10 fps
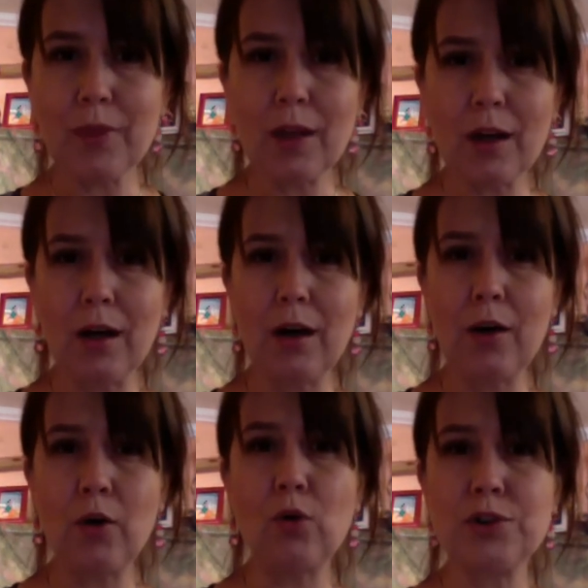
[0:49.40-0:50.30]

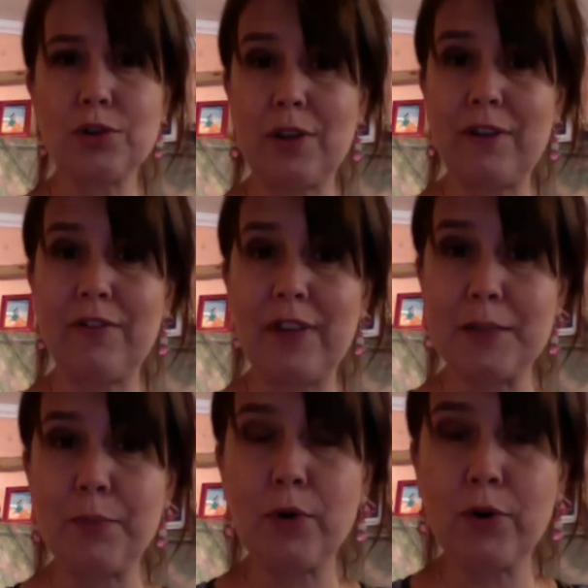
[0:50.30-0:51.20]
Also to the
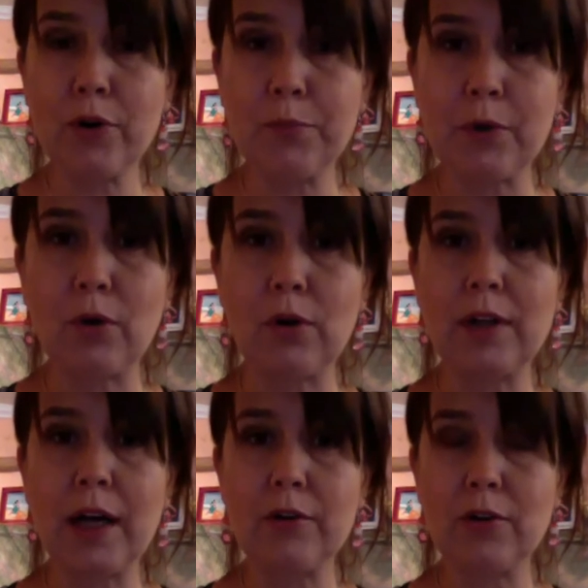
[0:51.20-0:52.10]
Facebook group called
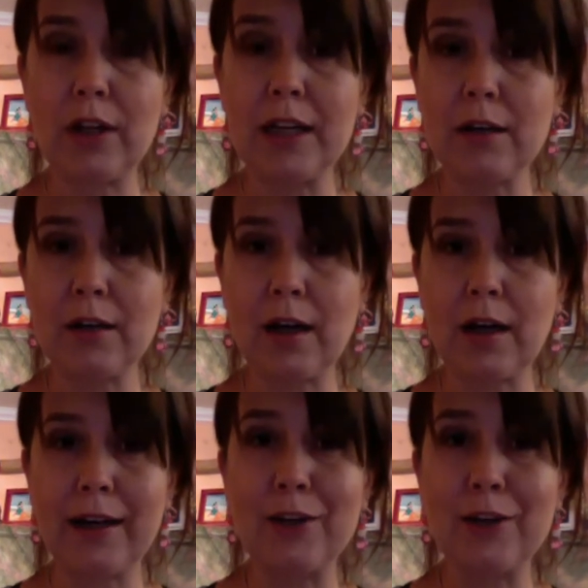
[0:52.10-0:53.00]
Rolling
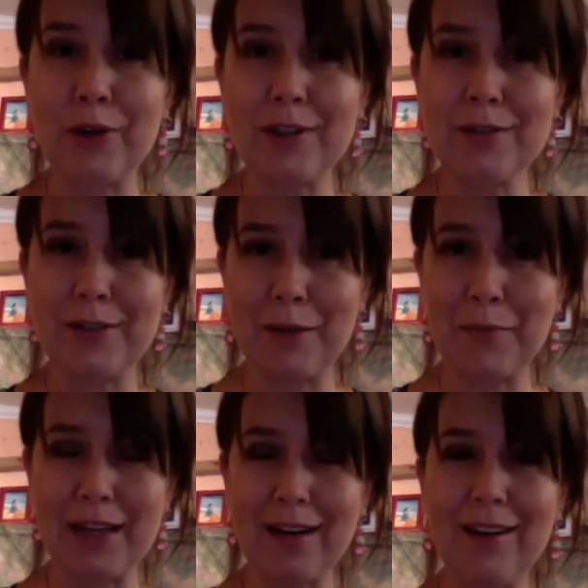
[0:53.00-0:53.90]
in Oils with
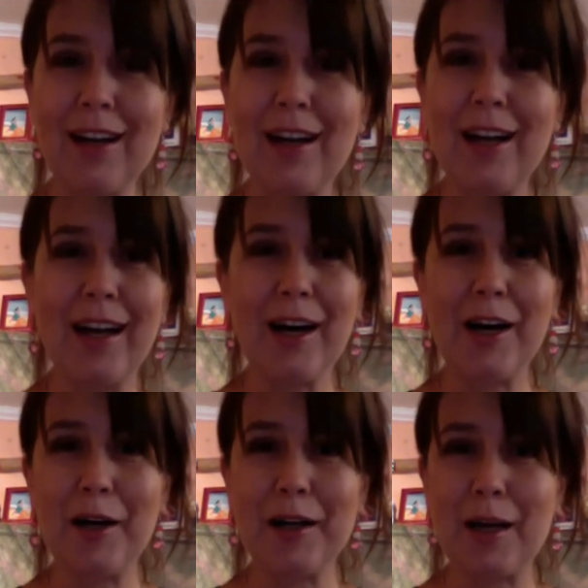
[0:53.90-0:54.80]
Amira.
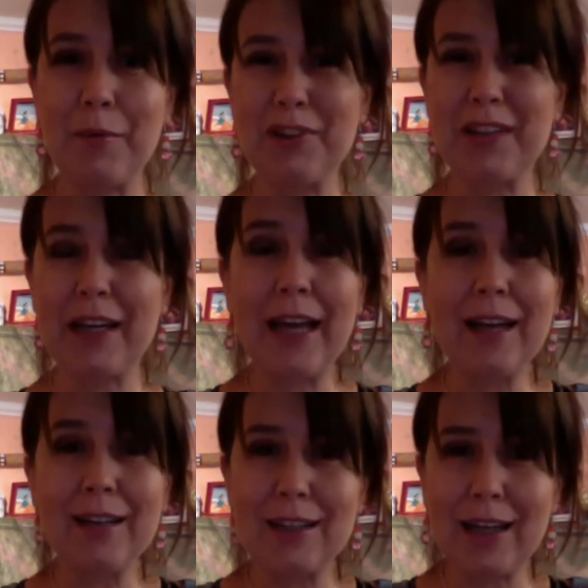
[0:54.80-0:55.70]
Yeah, because I
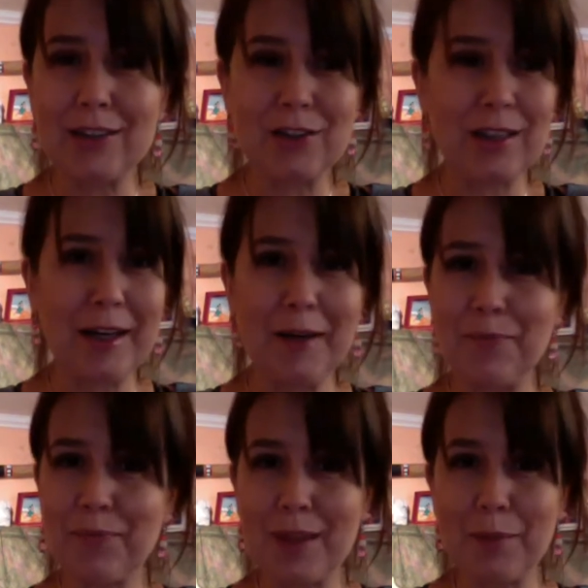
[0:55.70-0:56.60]
can't attach
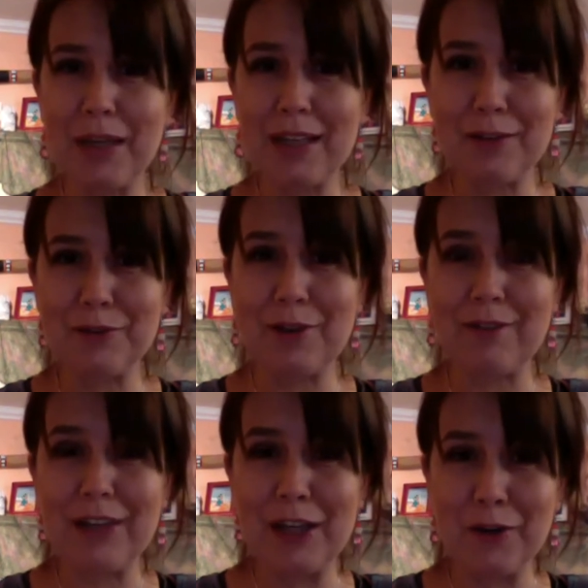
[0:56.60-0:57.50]
the PDF to the
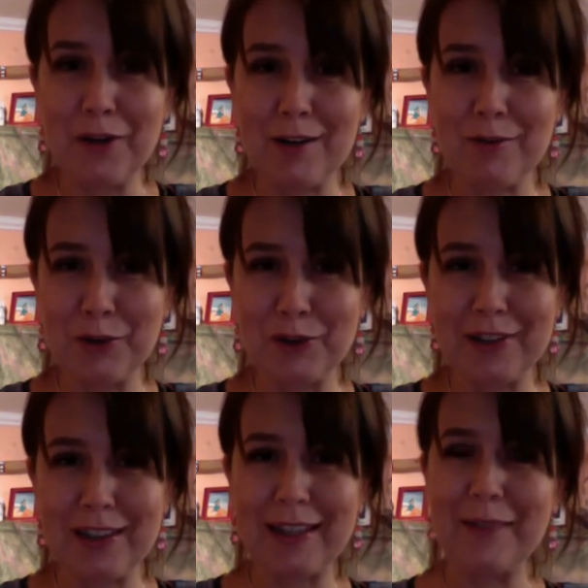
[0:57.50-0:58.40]
video,
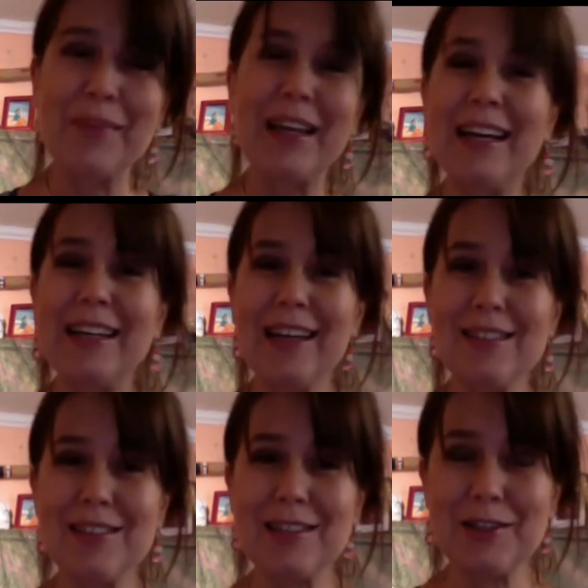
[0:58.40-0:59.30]
unfortunately.
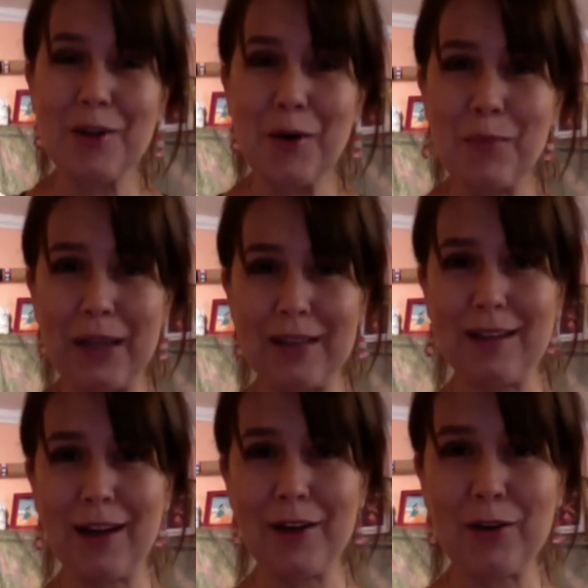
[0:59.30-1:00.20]
Yes, so, but
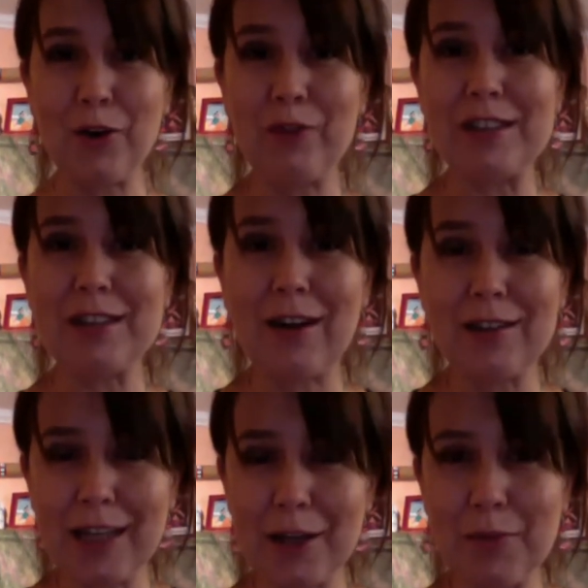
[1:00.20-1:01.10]
you can always
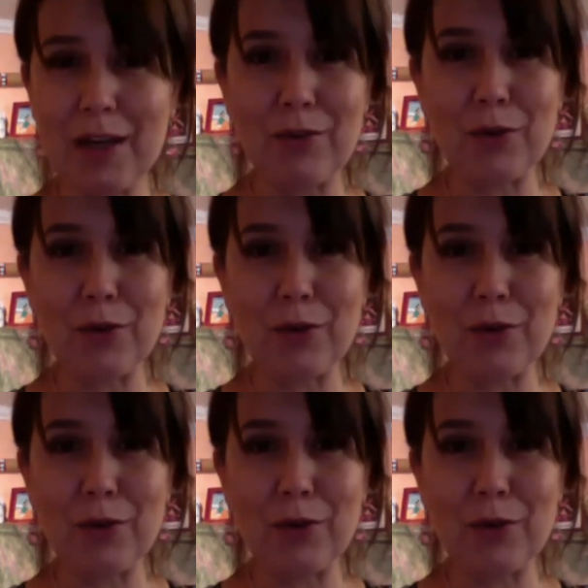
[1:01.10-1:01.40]
contact me if you